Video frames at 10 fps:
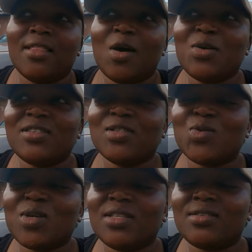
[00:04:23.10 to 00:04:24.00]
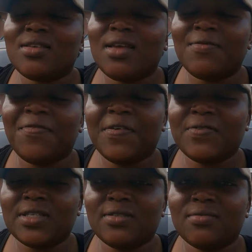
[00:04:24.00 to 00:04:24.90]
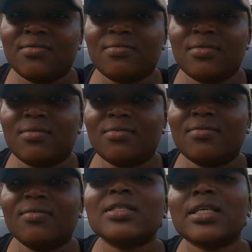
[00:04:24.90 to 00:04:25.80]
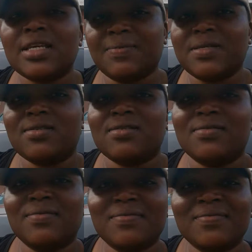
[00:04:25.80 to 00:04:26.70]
That was in twenty fifteen. twenty fifteen? Yes, please.